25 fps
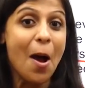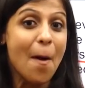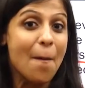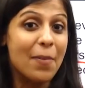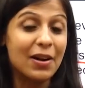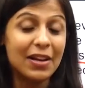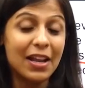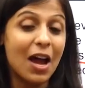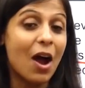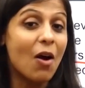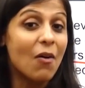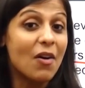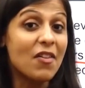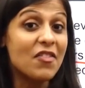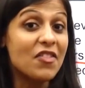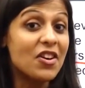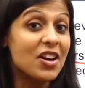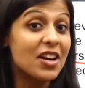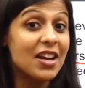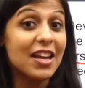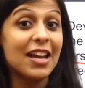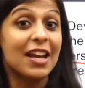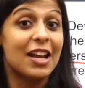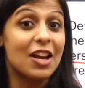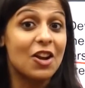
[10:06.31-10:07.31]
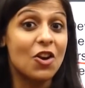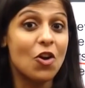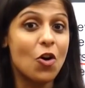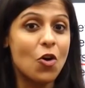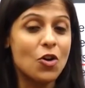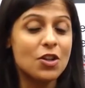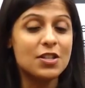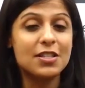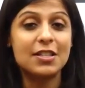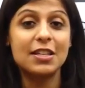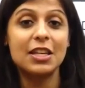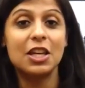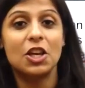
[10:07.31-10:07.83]
but however
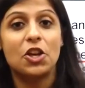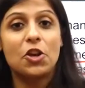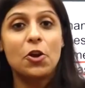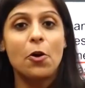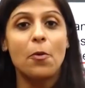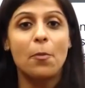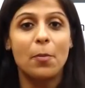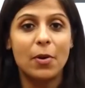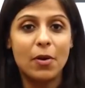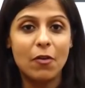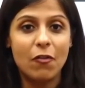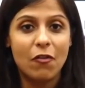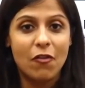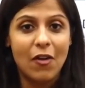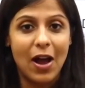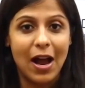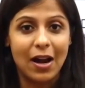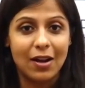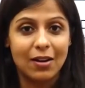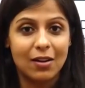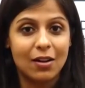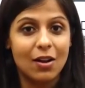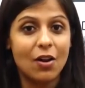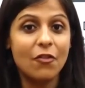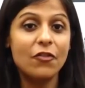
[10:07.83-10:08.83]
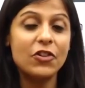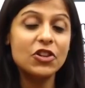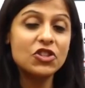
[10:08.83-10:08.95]
ignores the human factor,